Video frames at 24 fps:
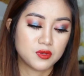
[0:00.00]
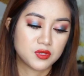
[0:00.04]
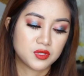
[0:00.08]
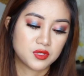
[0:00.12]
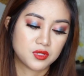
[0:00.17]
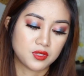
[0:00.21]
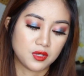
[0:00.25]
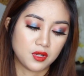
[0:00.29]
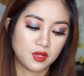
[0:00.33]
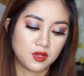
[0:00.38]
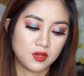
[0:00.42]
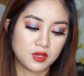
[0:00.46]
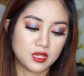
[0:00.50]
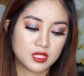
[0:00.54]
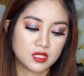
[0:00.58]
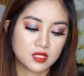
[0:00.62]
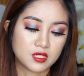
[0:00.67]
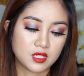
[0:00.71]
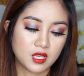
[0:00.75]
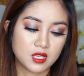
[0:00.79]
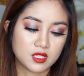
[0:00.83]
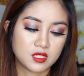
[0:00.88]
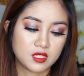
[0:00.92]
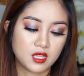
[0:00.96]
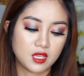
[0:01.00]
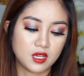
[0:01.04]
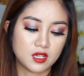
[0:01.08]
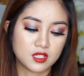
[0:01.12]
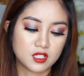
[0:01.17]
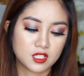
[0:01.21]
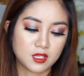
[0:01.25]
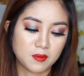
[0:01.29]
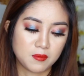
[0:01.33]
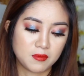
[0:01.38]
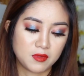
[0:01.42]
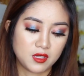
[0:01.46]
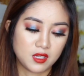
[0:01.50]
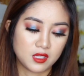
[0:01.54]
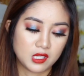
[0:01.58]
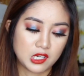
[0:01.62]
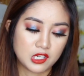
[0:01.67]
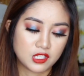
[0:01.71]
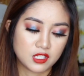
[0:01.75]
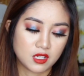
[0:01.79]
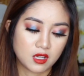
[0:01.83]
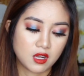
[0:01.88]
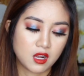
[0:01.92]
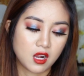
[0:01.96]
So it says here something,
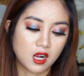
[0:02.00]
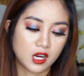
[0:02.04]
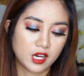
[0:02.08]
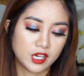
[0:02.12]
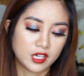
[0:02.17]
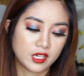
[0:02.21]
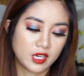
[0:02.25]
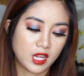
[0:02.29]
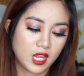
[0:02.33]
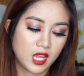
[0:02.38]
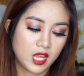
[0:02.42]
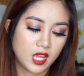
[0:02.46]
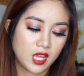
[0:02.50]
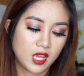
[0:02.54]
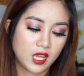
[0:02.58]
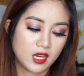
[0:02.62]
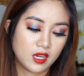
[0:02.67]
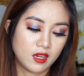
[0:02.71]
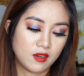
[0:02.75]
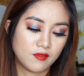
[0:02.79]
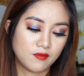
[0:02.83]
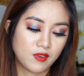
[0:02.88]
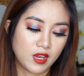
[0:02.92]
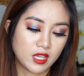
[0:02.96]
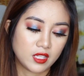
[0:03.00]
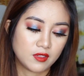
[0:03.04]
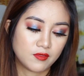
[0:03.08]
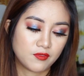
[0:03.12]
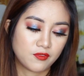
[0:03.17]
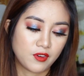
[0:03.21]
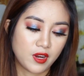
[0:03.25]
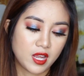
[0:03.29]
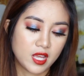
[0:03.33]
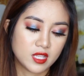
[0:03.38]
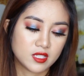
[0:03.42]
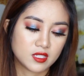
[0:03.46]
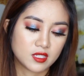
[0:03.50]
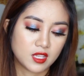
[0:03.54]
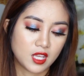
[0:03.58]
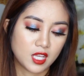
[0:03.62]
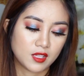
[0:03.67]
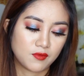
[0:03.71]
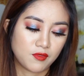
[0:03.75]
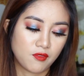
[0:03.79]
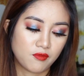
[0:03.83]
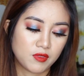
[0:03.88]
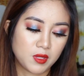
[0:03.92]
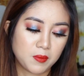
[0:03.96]
there's a card, and invite friends,
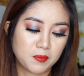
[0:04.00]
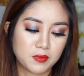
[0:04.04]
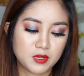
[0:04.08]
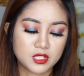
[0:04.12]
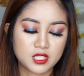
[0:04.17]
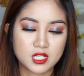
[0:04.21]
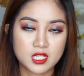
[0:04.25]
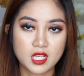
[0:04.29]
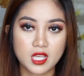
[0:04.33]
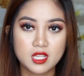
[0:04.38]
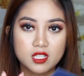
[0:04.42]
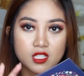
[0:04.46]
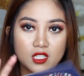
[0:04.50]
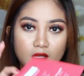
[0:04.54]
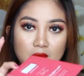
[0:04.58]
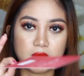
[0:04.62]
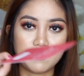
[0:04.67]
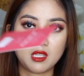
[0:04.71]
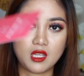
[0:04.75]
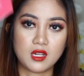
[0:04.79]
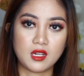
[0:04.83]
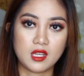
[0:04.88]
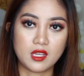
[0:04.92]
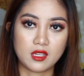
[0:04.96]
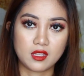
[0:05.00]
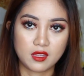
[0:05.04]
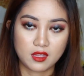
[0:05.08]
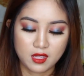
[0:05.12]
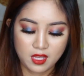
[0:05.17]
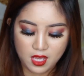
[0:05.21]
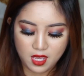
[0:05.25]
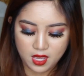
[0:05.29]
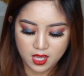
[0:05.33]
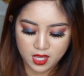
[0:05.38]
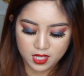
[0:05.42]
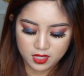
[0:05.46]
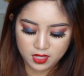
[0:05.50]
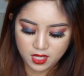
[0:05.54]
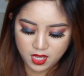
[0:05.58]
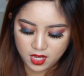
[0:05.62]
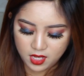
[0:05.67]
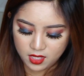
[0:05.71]
get 50%, something like that.